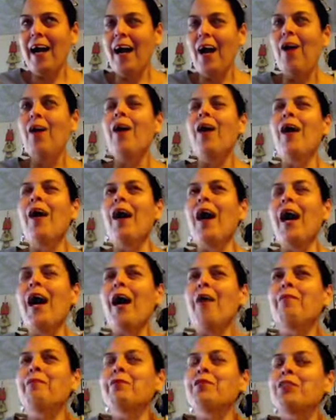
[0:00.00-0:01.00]
I, uh,
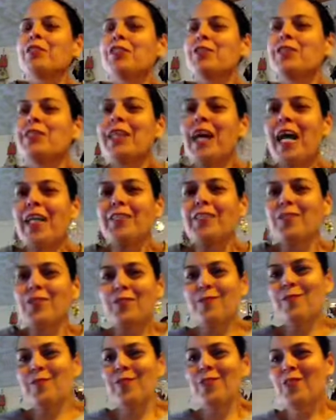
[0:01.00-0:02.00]
I was just not
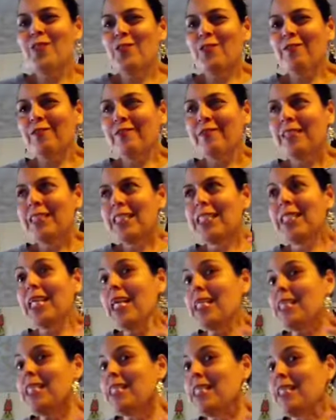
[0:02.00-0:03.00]

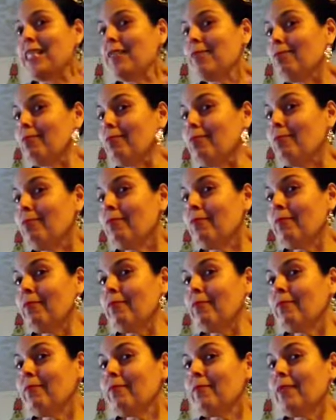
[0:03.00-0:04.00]
chesty.
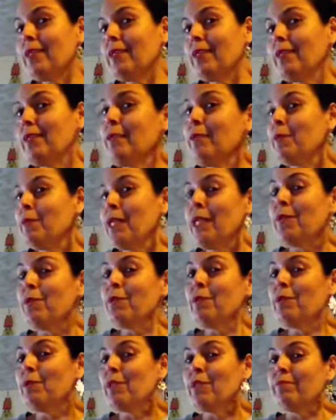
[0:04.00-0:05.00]
I mean, I don't
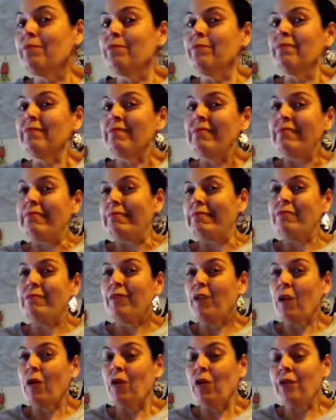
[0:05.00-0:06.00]
want to be
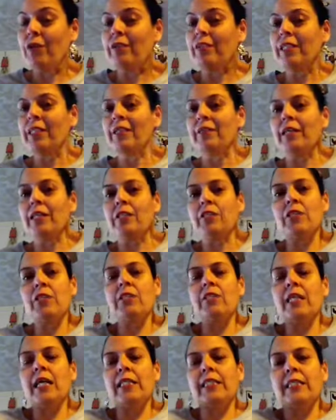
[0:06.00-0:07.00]
vulgar either. I
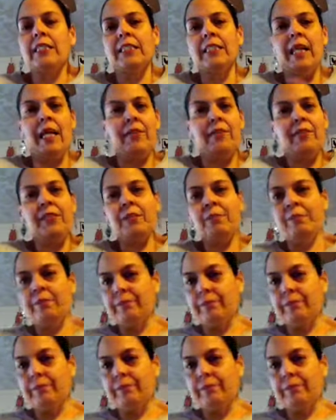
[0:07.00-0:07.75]
just I didn't have any